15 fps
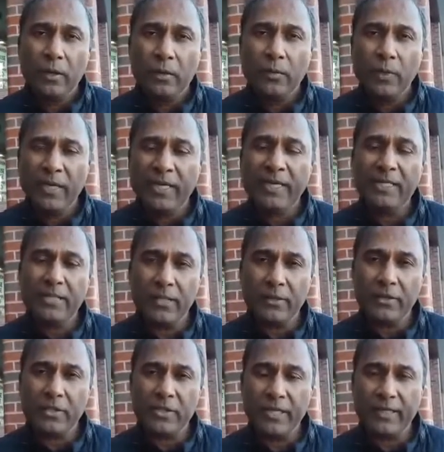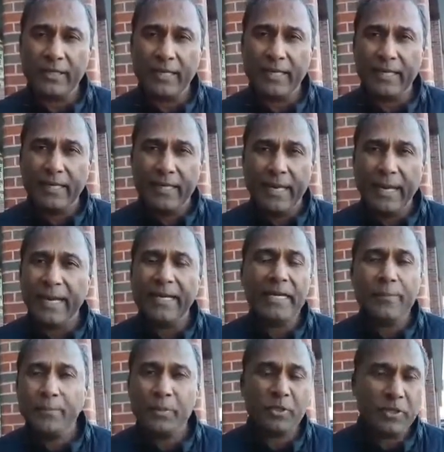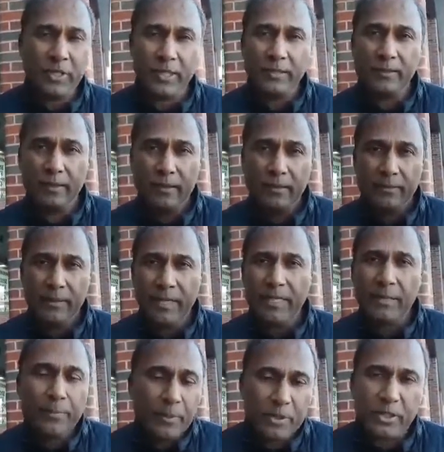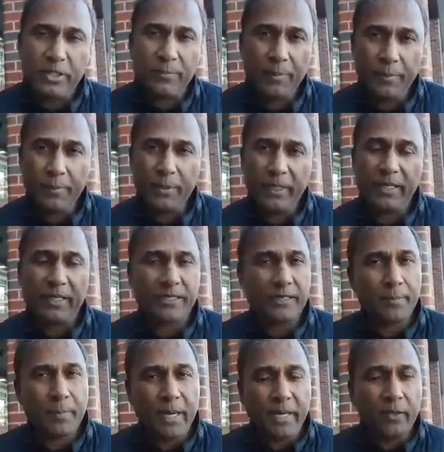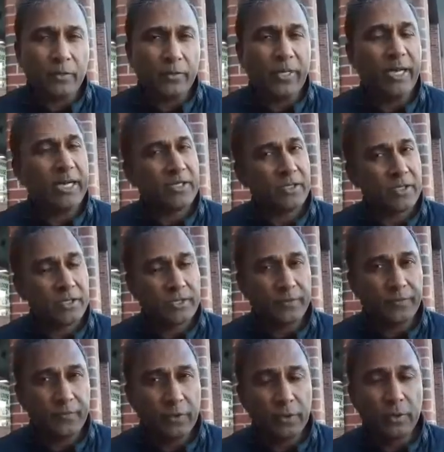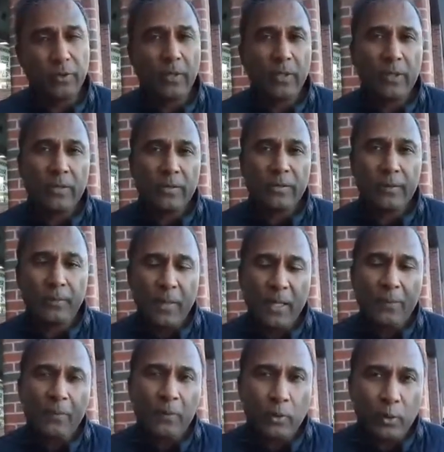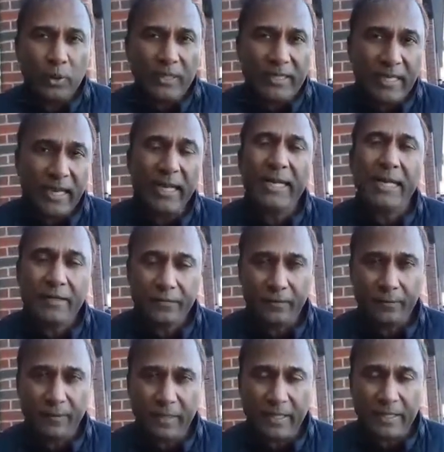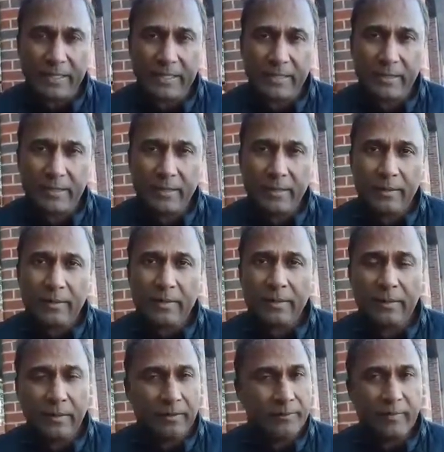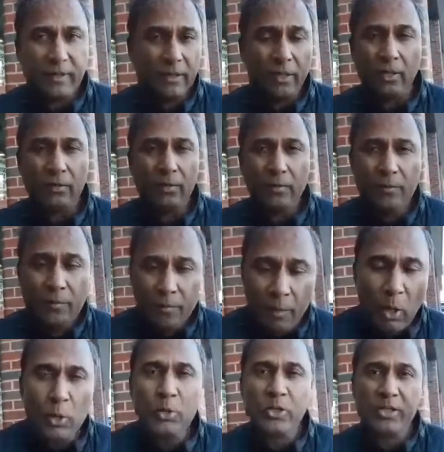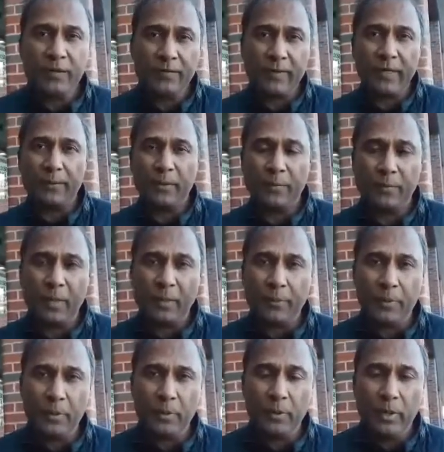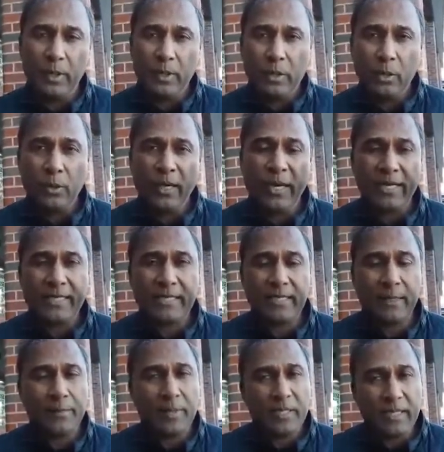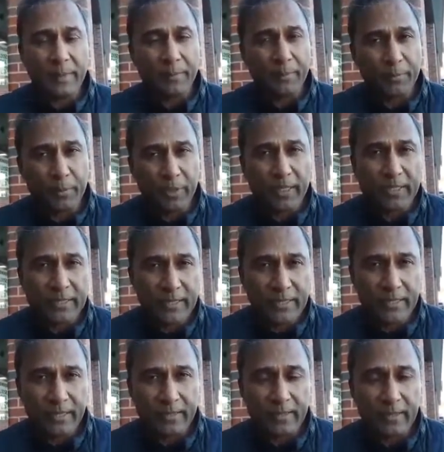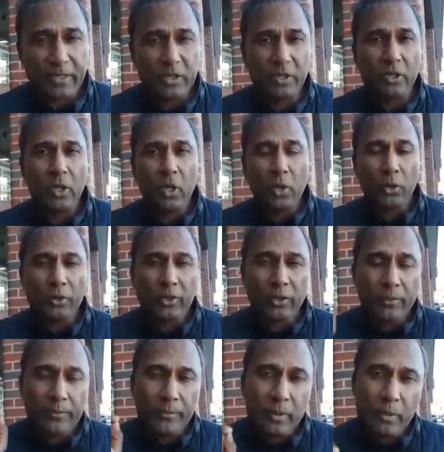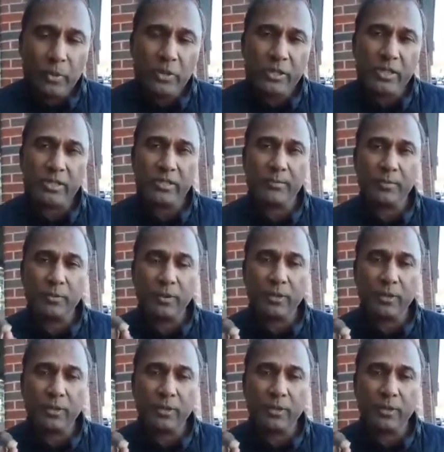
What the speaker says: we need to understand that 80%, 90% of the people get it. It's a mild reaction. It's a flu. The people who are dying from this, you know, most of them are people who had some type of pre-existing condition or their immune systems were